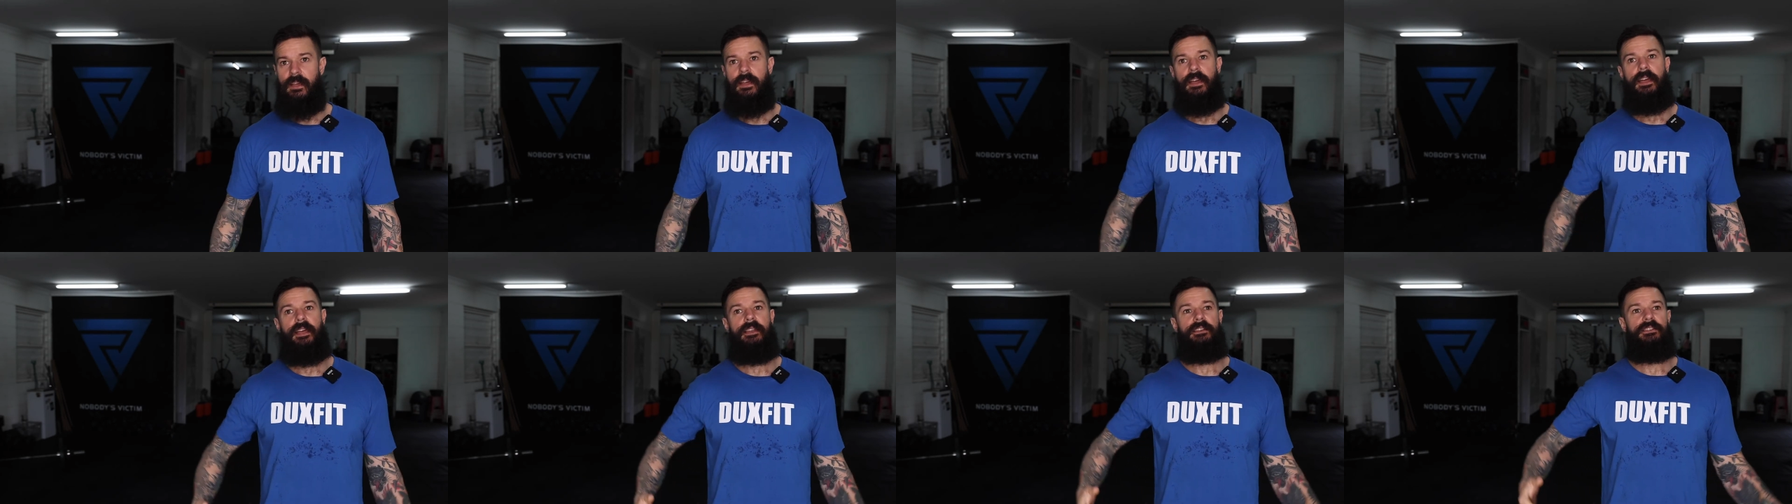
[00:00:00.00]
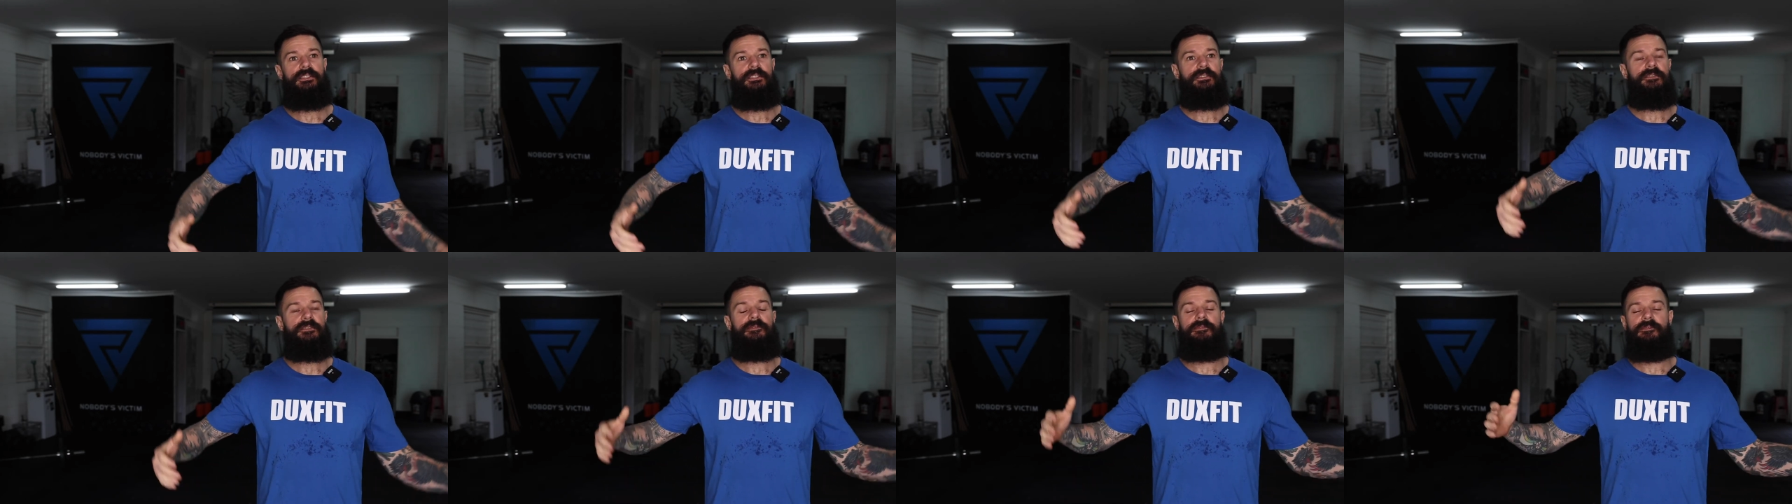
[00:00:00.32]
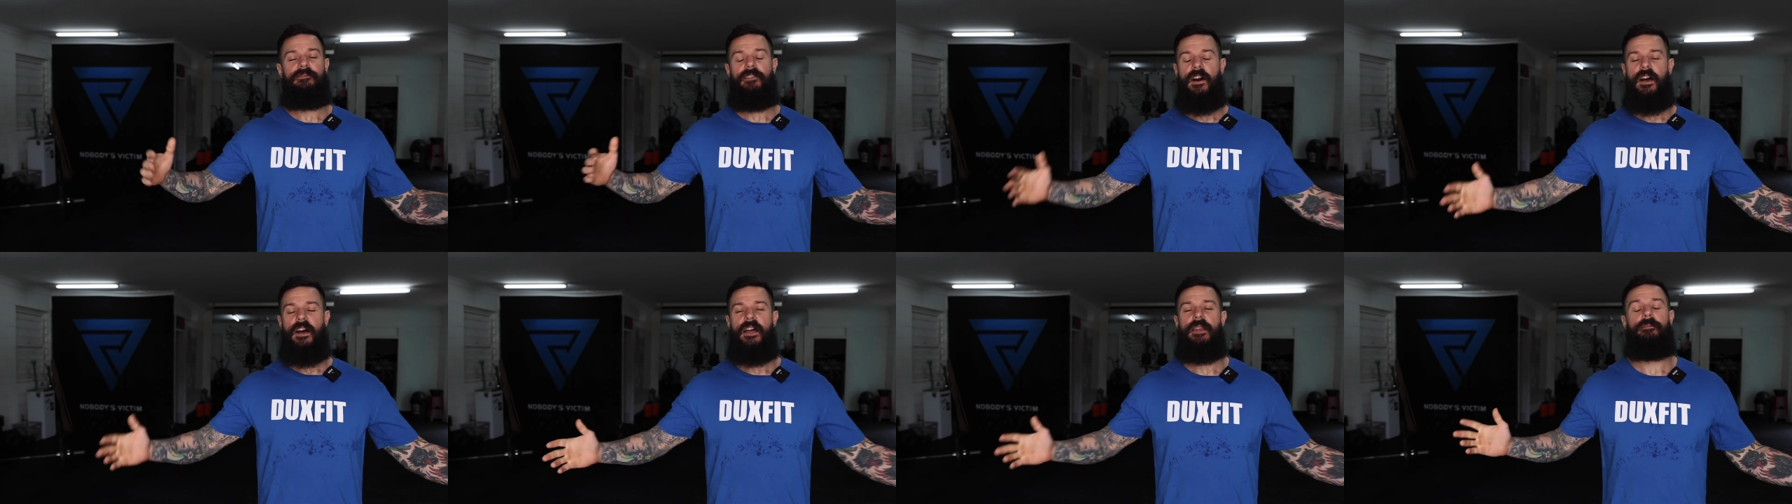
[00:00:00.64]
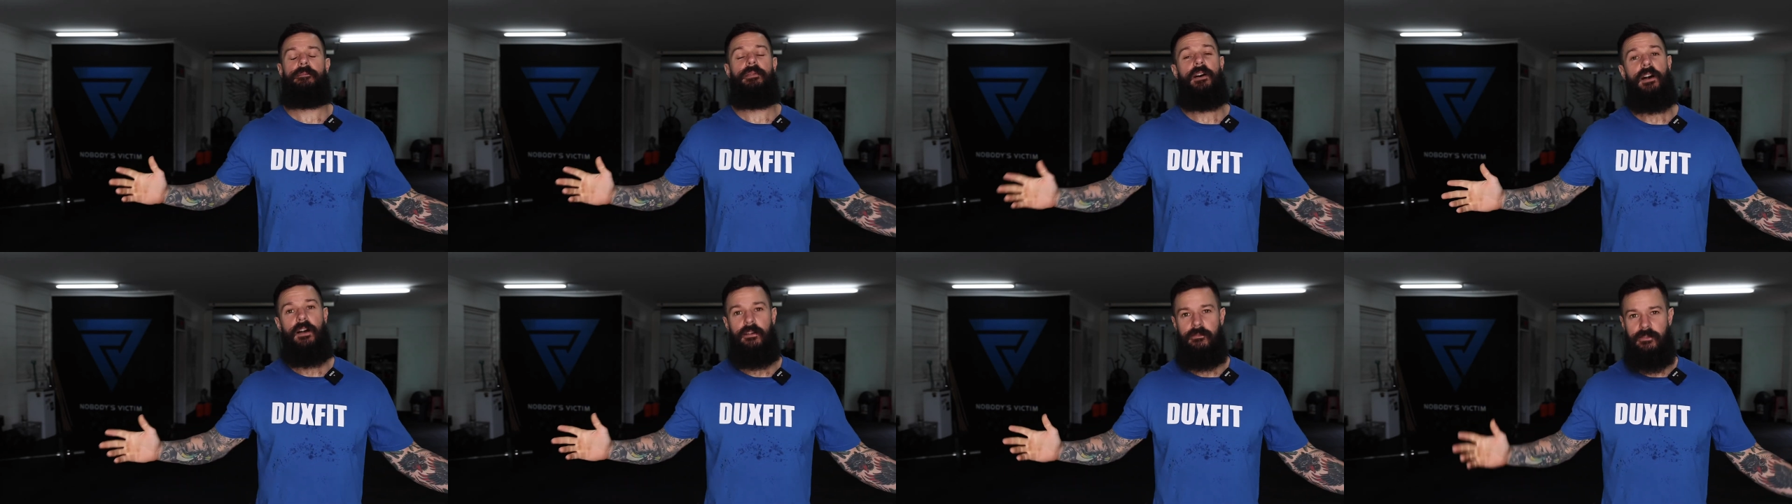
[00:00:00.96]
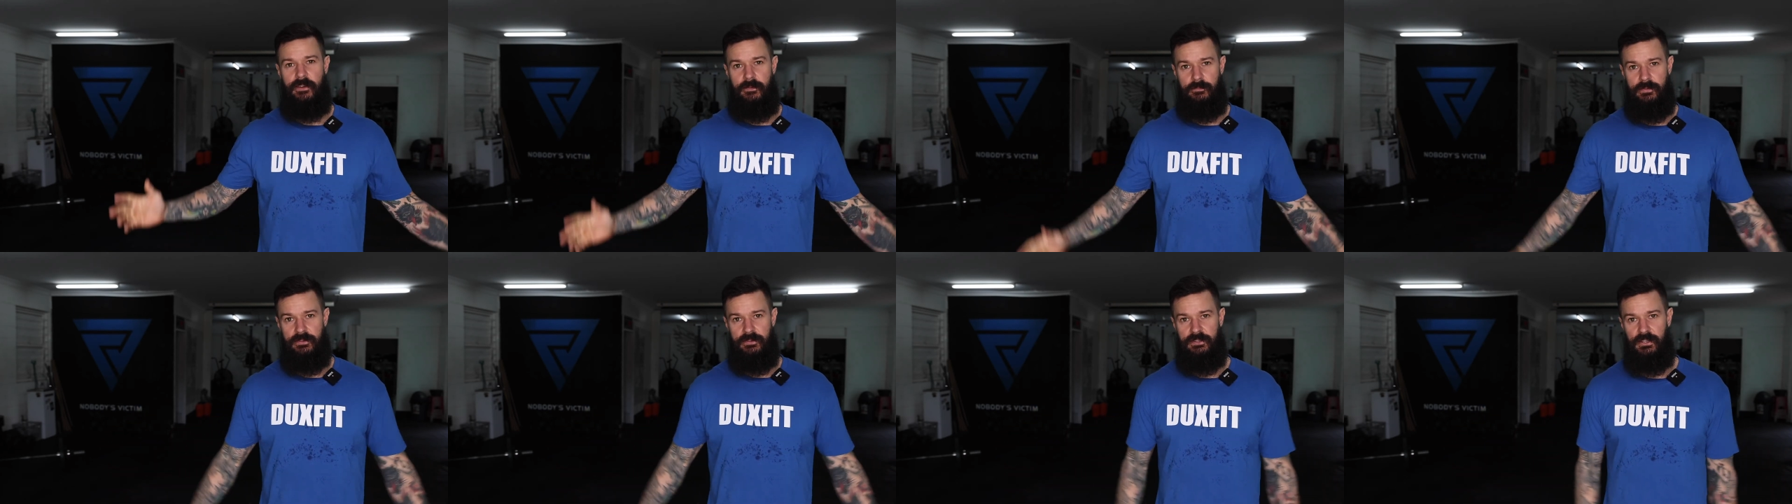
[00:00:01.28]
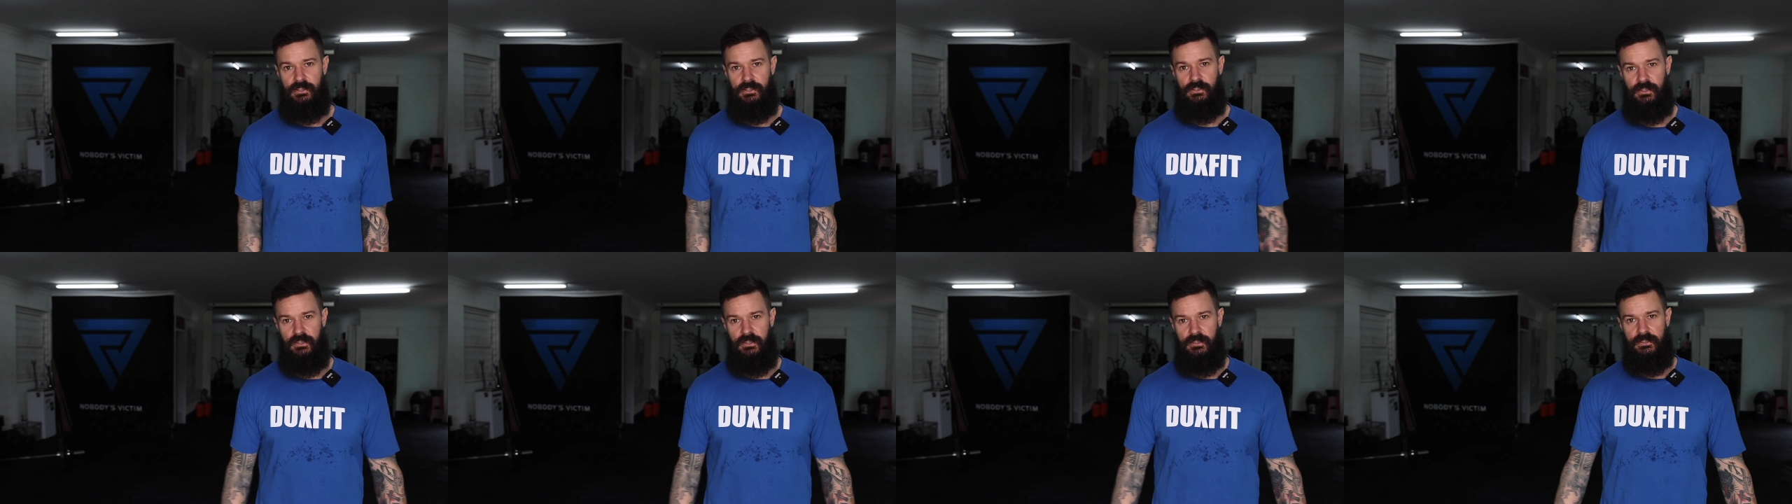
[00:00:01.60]
and just find perfect
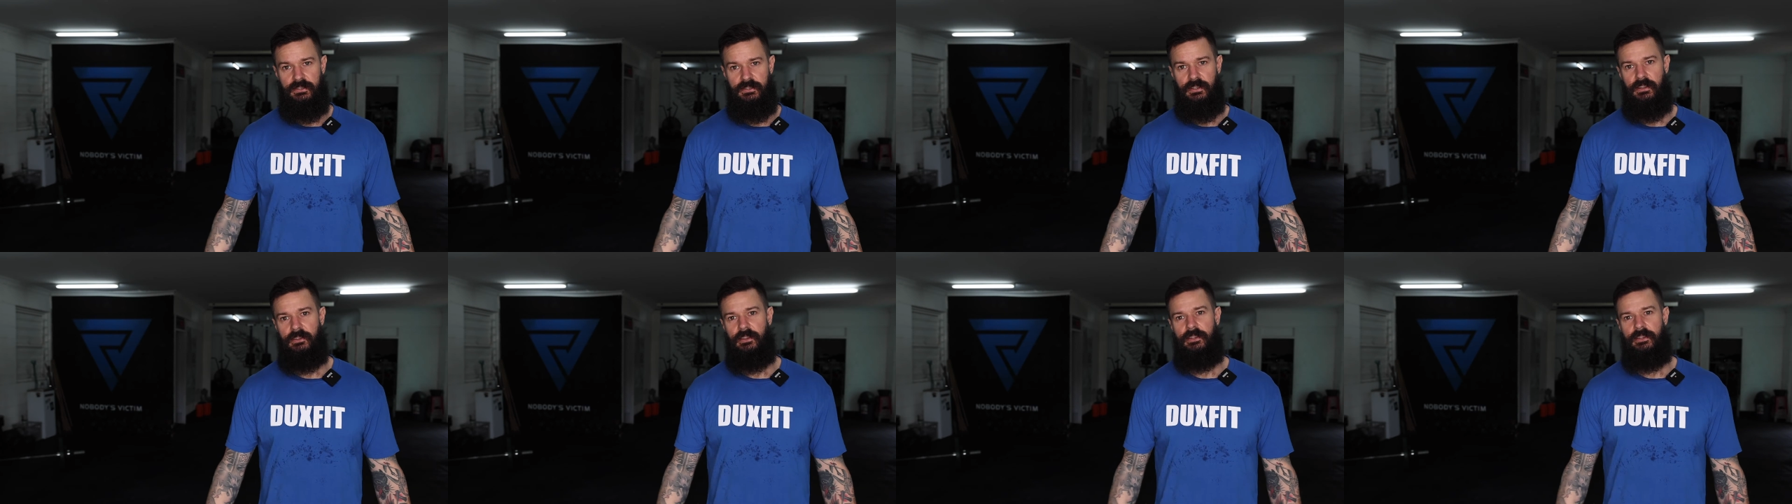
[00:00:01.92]
positions.